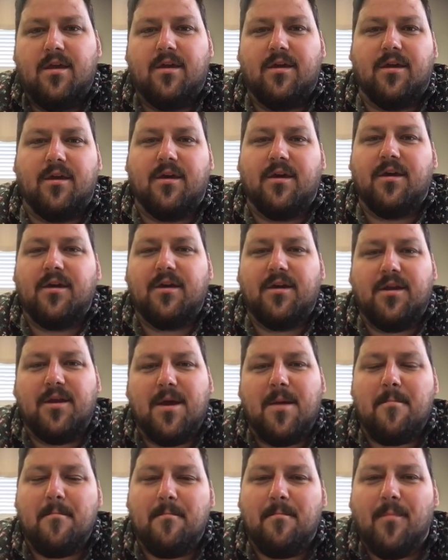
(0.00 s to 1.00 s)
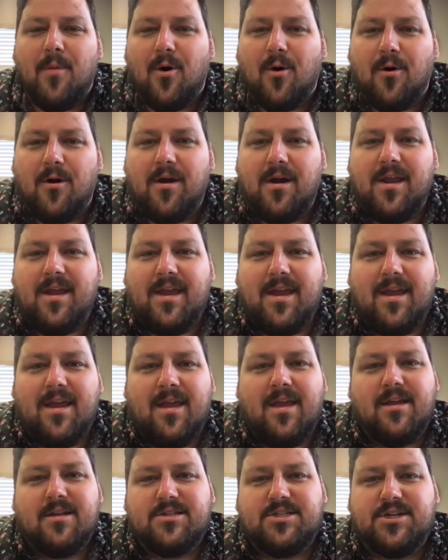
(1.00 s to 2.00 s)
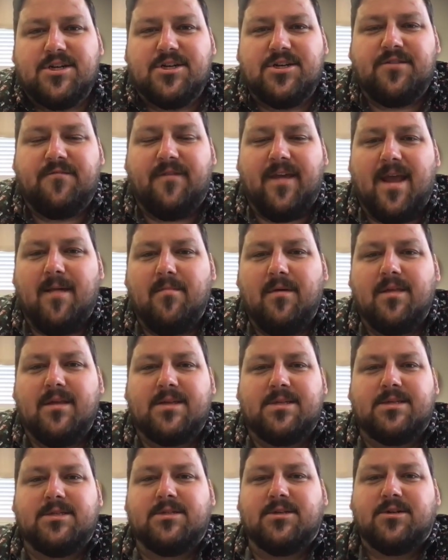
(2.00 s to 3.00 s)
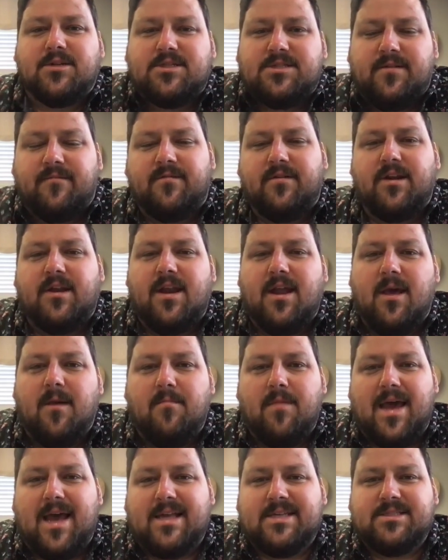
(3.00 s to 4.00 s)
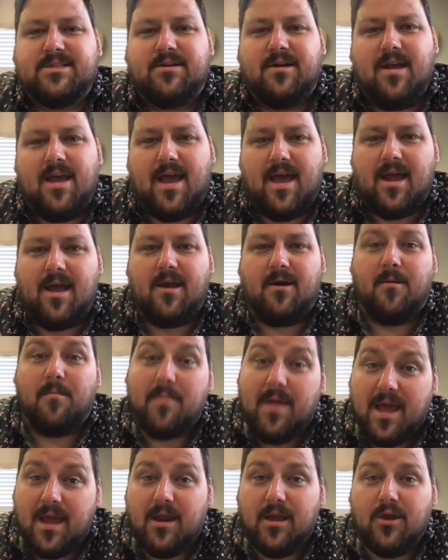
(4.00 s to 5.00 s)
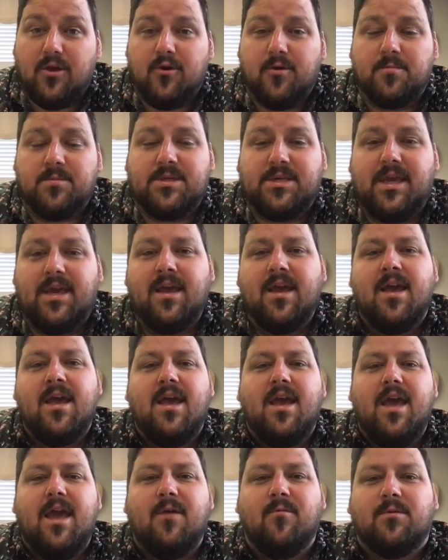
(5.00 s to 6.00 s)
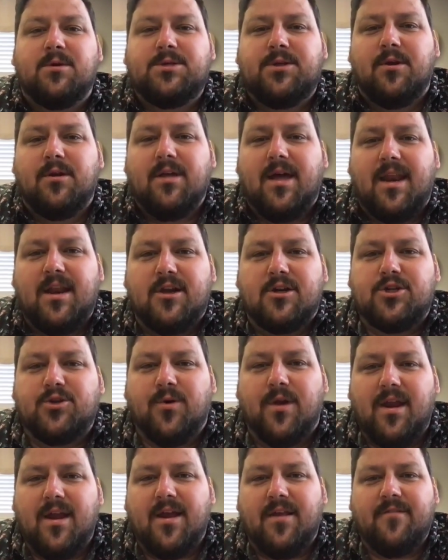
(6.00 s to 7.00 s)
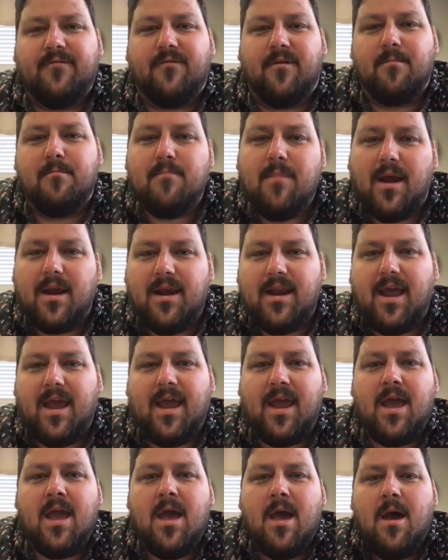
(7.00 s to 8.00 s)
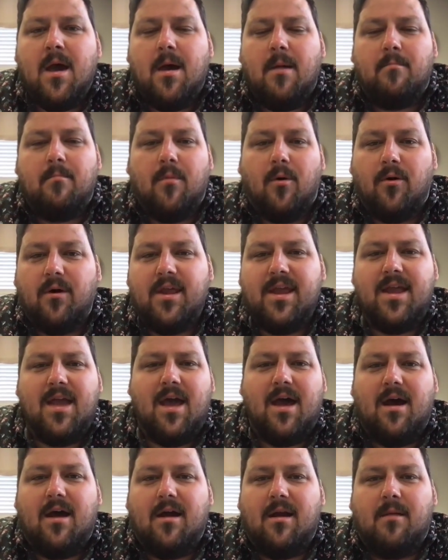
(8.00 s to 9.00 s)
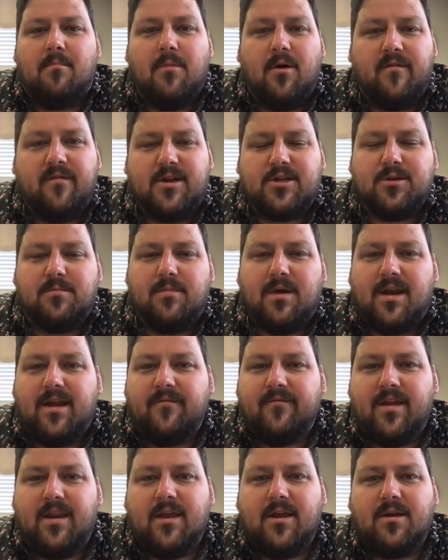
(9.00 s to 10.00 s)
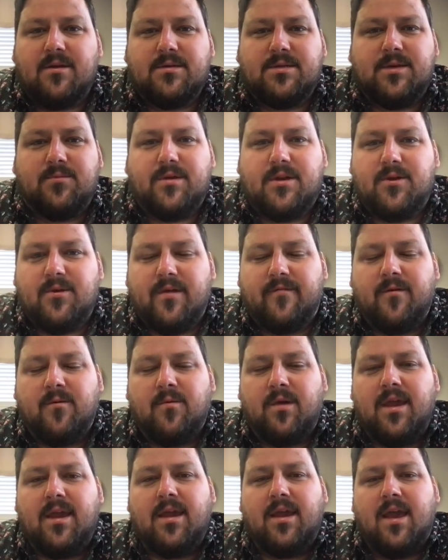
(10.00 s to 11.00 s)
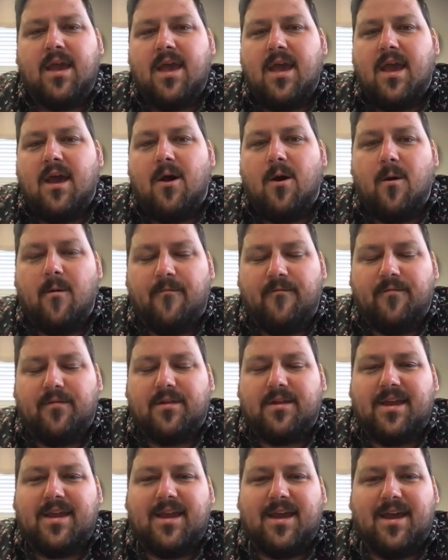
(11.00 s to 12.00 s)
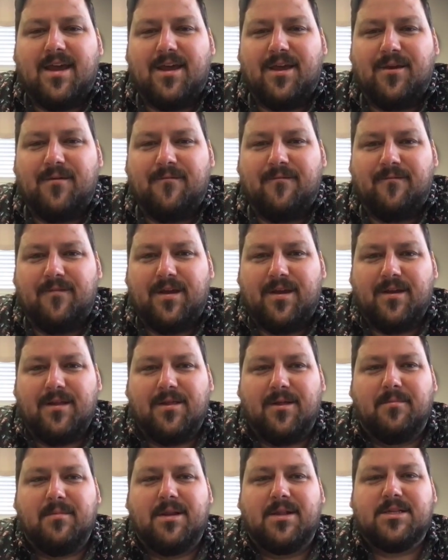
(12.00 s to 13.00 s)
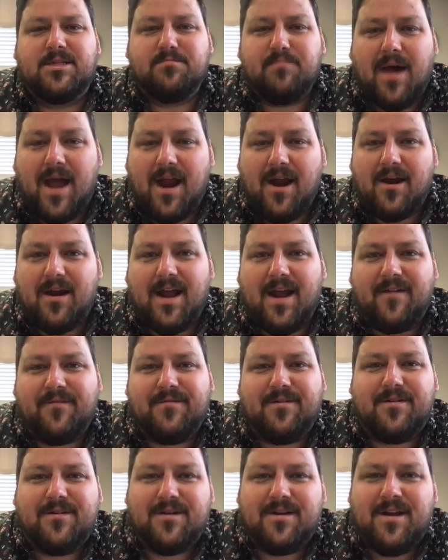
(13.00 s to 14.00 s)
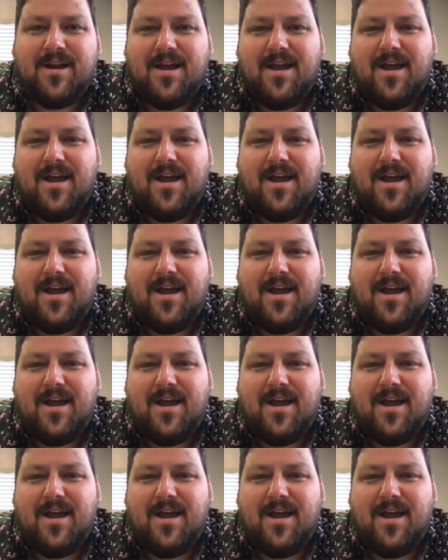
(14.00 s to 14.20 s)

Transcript: Good morning, church family. This is Christopher Donnell, pastor at Urbana UMC, and we're so glad you're joining us for Monday morning, our Motivational Monday videos that we do every week. Hopefully, you feel a little bit inspired after